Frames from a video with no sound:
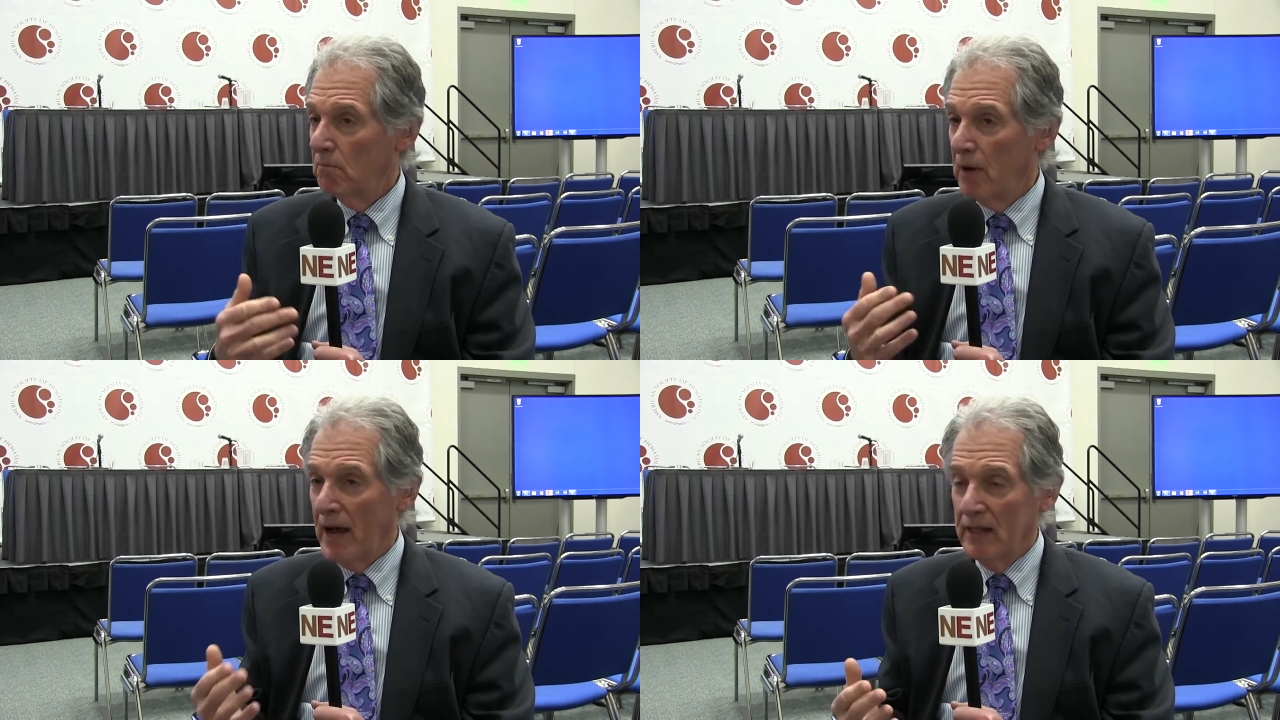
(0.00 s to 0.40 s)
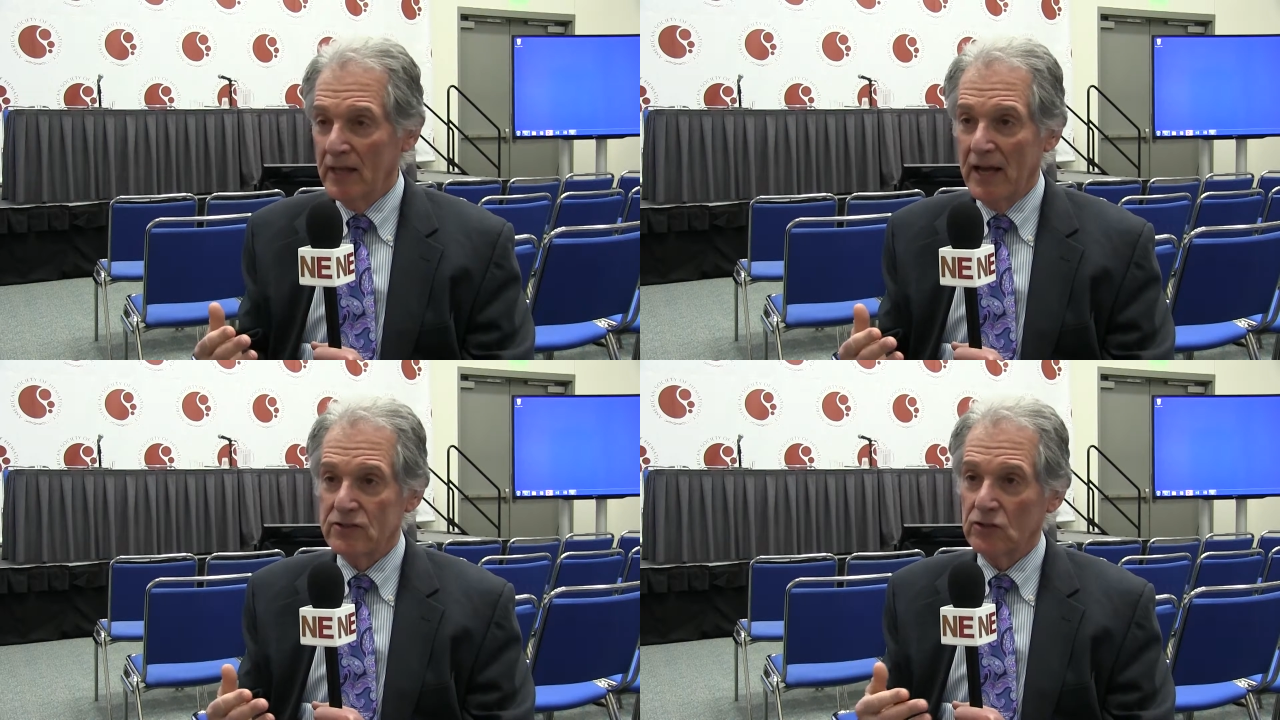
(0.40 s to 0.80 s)

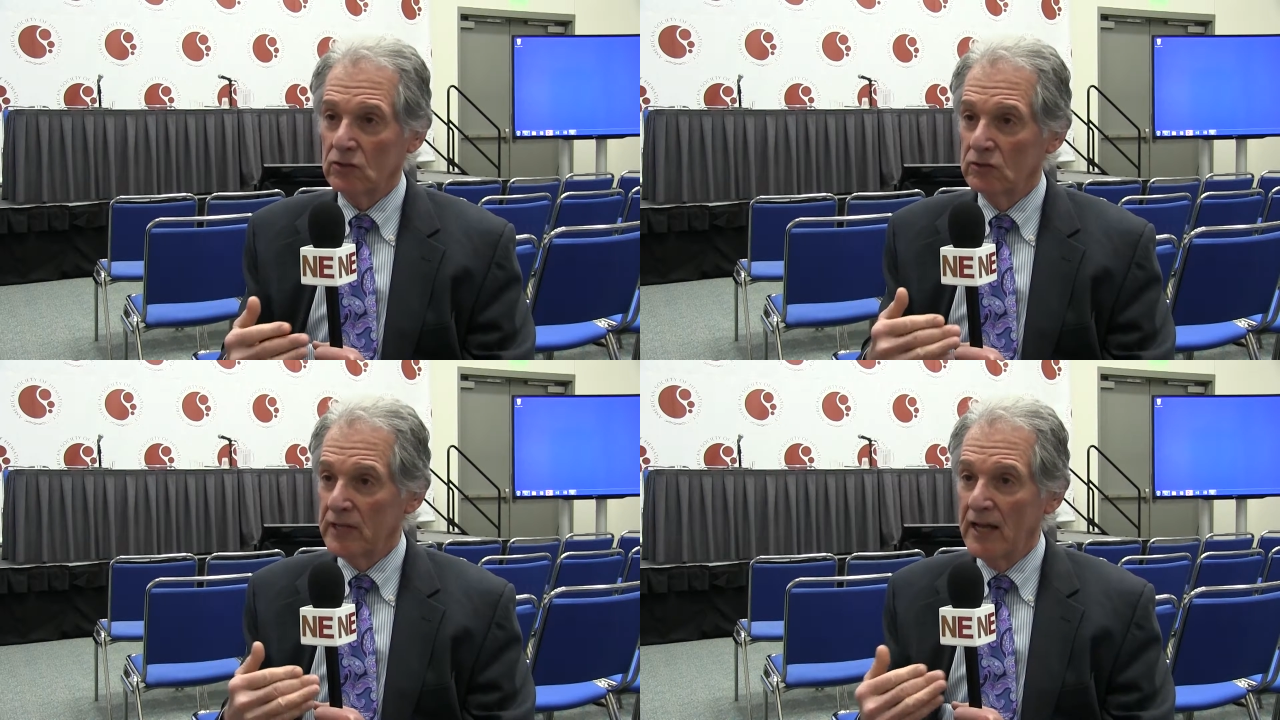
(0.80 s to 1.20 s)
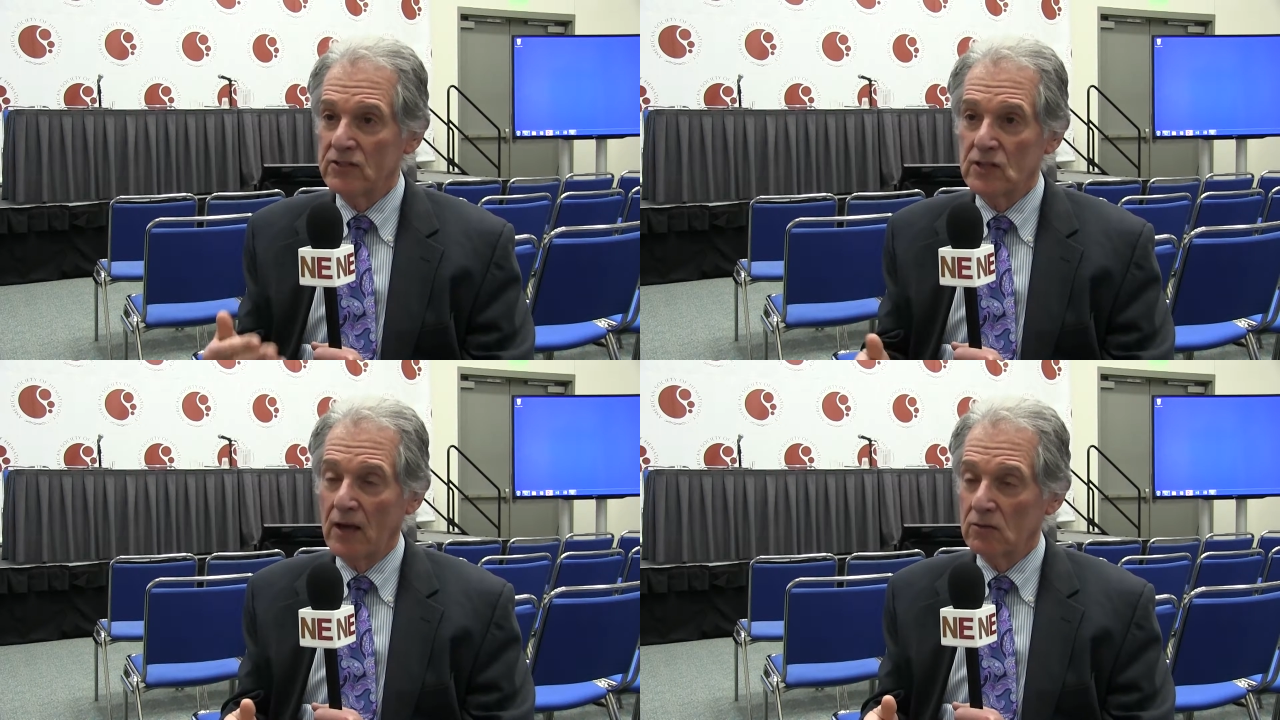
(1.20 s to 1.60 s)
biological
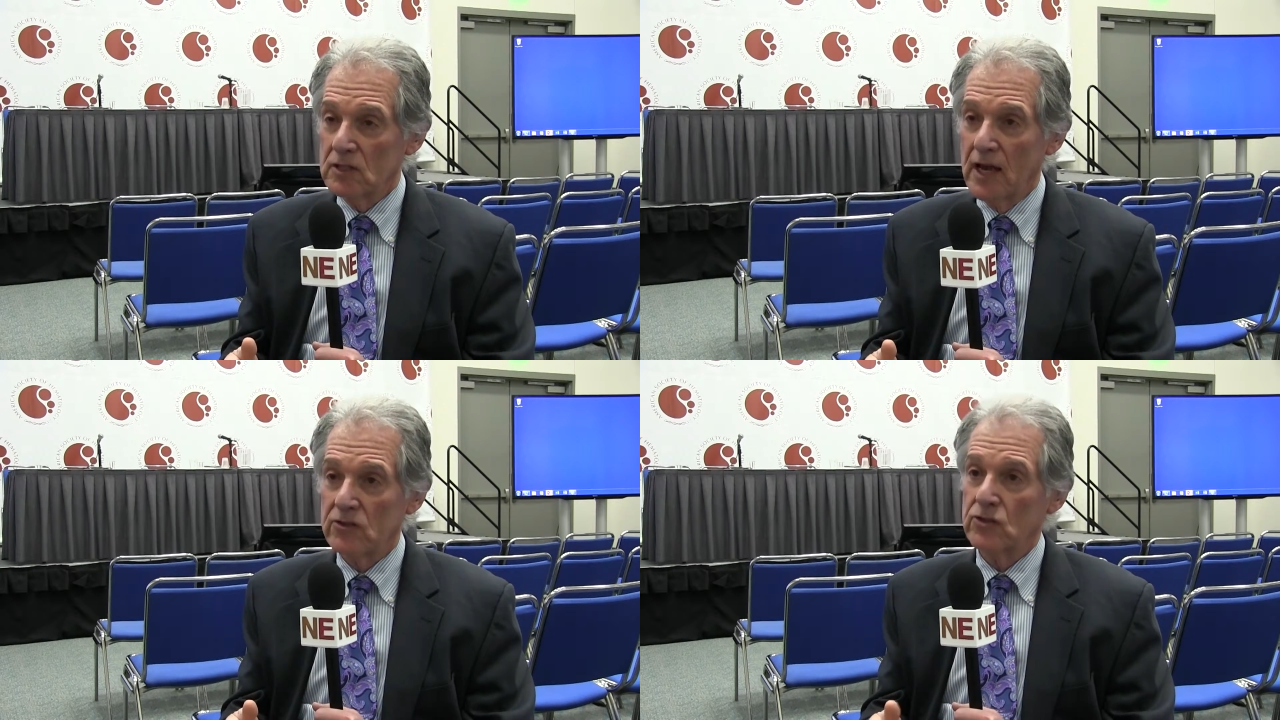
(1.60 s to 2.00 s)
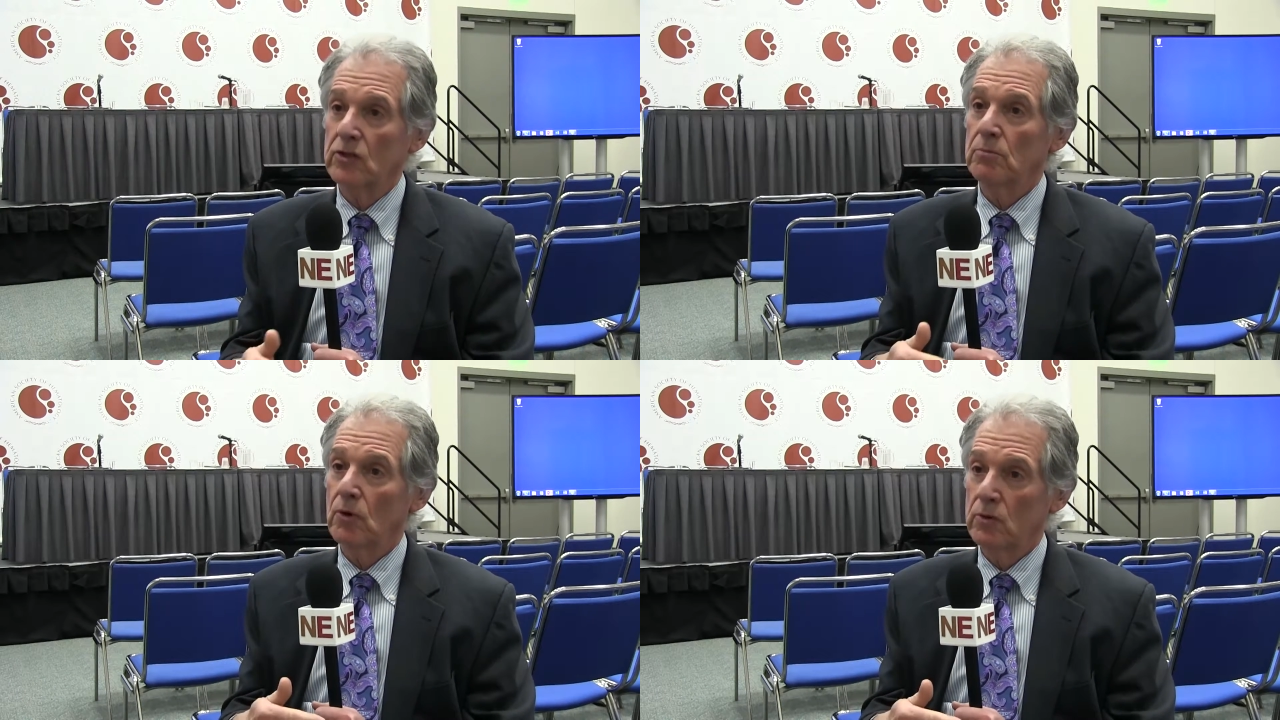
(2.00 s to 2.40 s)

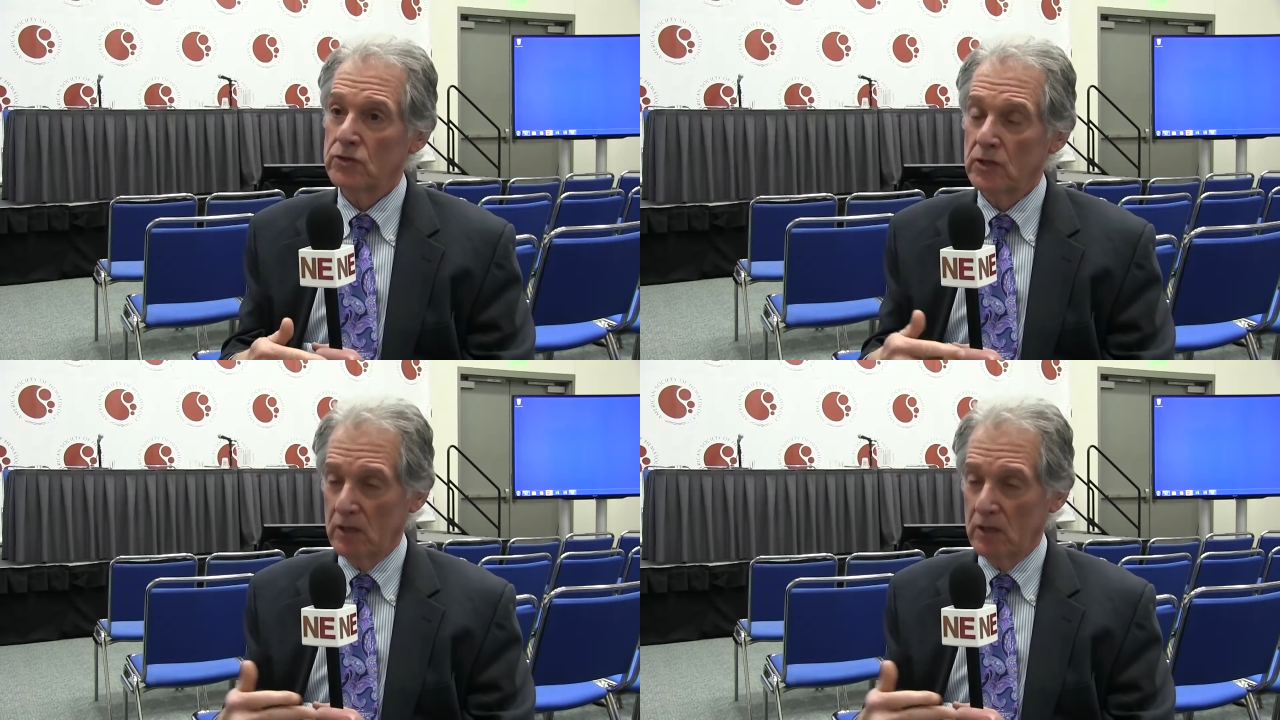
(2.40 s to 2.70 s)
non-cytotoxic approach